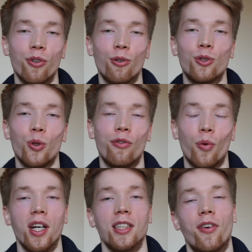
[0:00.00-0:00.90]
you 2 other
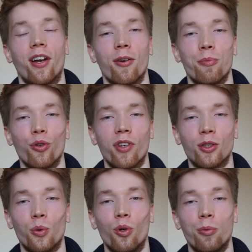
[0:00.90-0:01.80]
ways that I'm moving
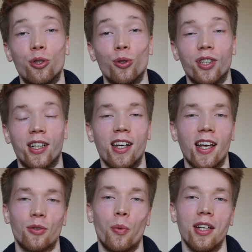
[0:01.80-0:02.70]
toward producing
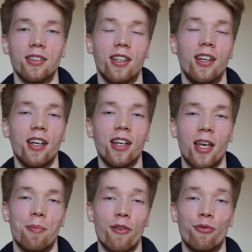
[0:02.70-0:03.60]
less waste
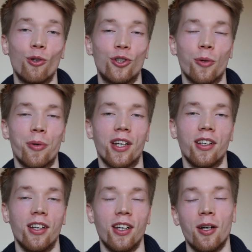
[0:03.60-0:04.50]
in my food shopping
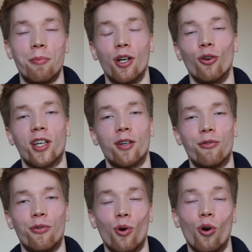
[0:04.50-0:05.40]
by looking
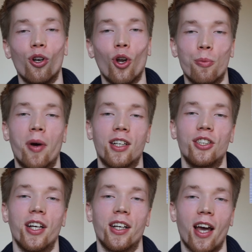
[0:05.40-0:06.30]
for low
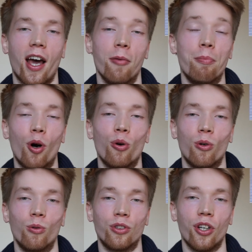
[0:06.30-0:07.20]
packaging and bulk
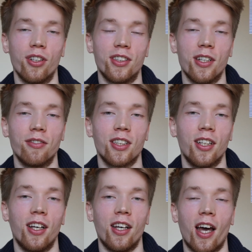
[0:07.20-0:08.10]
alternatives.
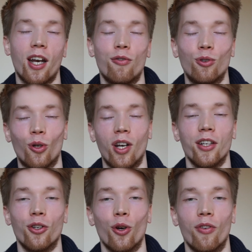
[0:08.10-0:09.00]
And I've also let
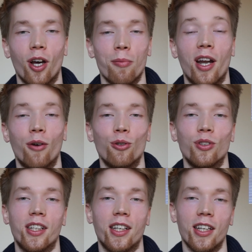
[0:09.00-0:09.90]
you know that I'm now
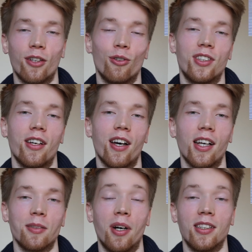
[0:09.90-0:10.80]
using Ecosia
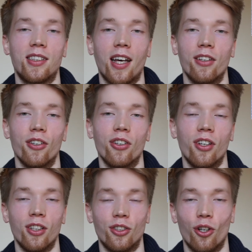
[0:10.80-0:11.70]
as my standard
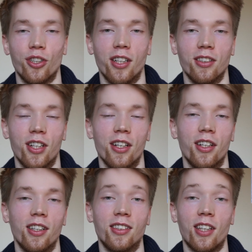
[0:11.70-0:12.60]
search engine
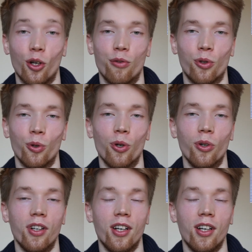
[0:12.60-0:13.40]
instead of Google.